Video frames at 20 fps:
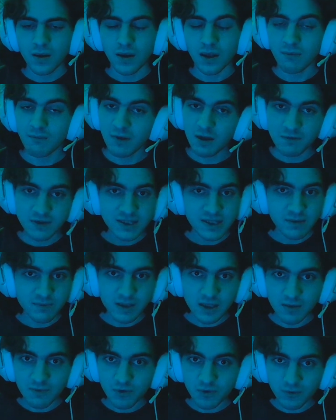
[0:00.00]
and maybe
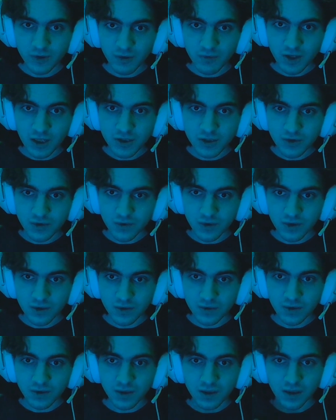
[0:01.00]
sometime I'll rewatch
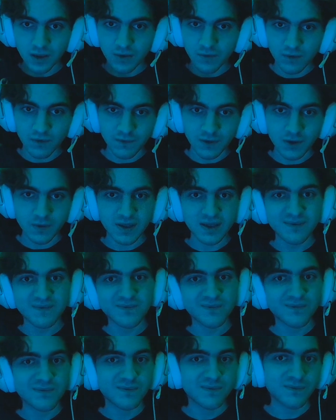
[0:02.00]
Toradora and review it.
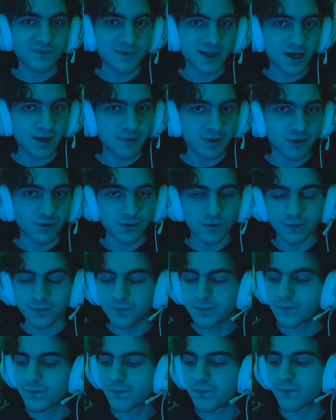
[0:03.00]
That'll be cool.
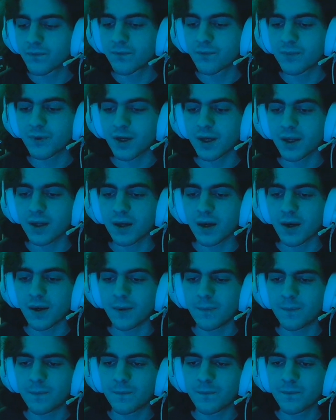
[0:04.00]
But
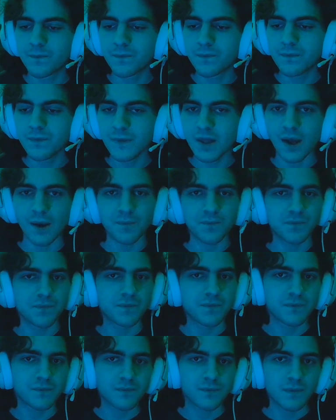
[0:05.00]
yeah,
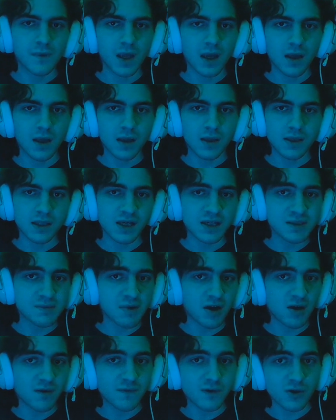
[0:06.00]
that was
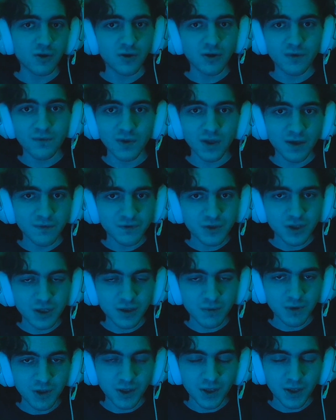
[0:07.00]
my review of Love
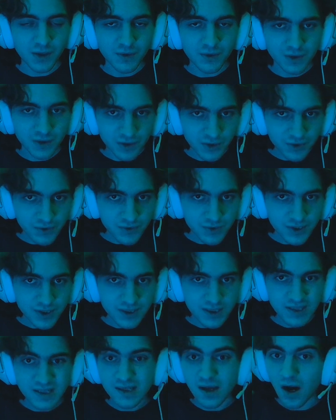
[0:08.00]
Chunibyo and Other
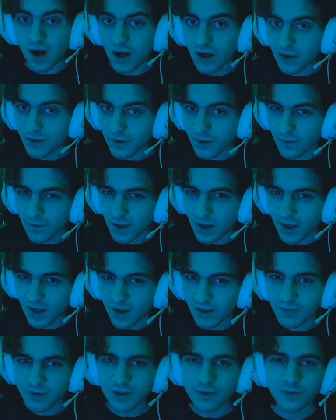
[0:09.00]
Delusions,
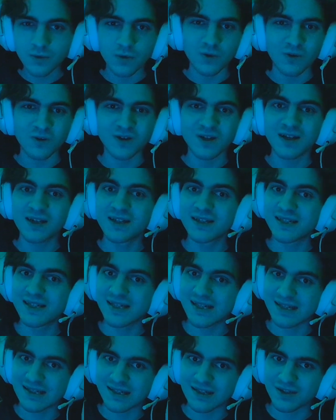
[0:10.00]
Heartthrob, or
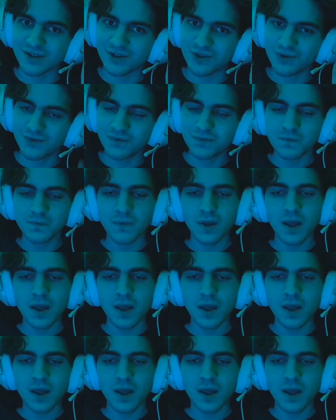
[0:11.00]
Season 2.